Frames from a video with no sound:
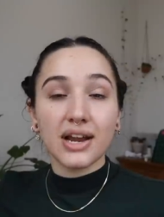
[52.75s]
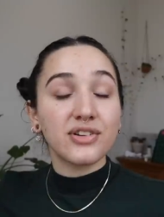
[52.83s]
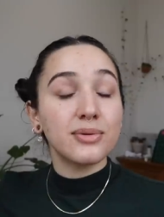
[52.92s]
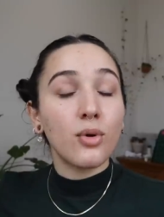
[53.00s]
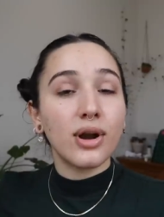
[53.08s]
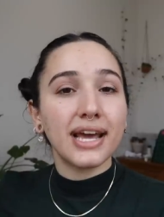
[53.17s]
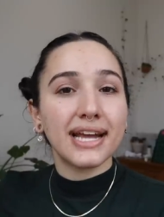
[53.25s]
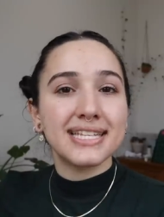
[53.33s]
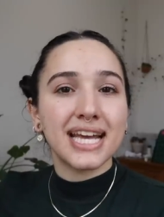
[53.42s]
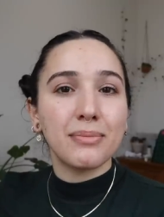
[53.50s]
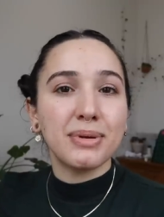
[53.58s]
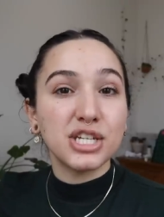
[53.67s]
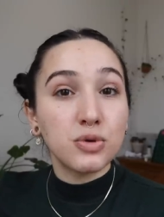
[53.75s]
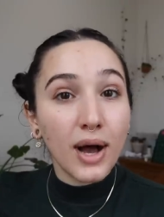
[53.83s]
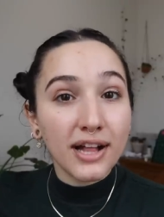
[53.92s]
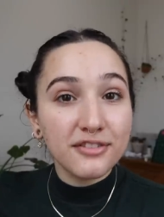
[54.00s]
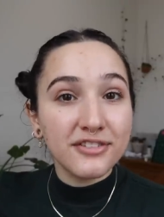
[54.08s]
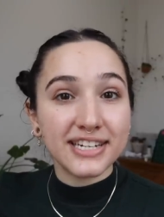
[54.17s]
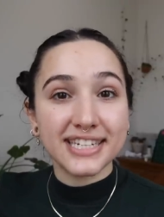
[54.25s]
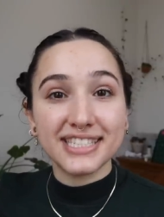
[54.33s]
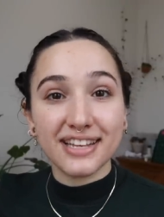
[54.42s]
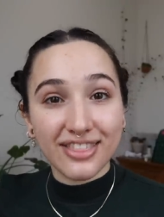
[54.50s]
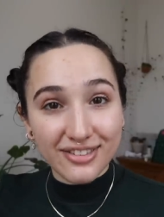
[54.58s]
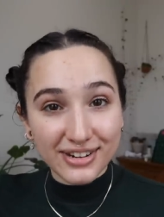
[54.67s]
Every morning I take a B12 and a
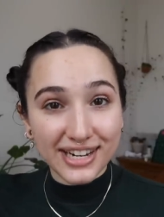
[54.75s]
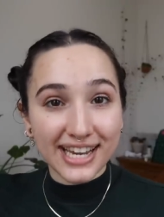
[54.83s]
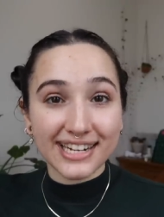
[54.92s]
D3